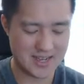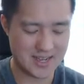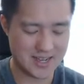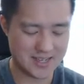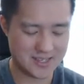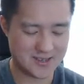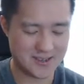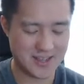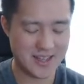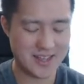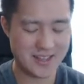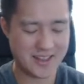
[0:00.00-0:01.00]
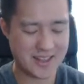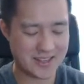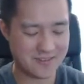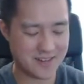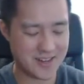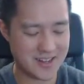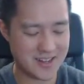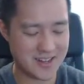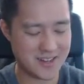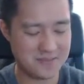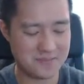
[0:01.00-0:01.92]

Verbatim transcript: Uh, so I think it's funny, the